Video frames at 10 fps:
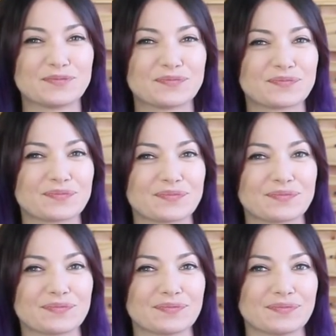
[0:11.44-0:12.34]

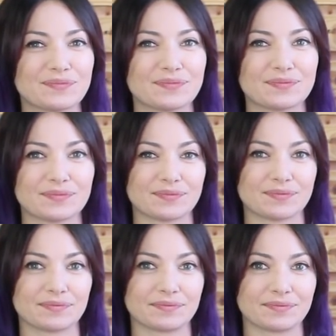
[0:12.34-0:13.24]

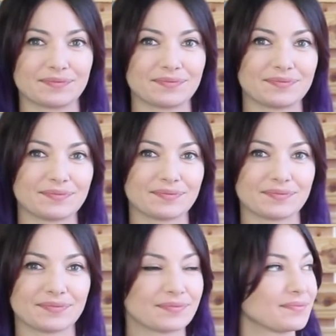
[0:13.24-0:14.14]

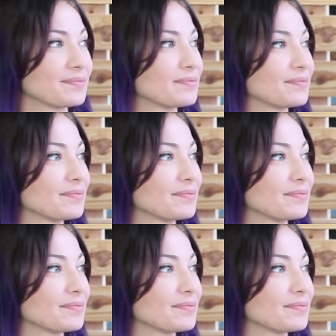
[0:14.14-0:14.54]
(silent)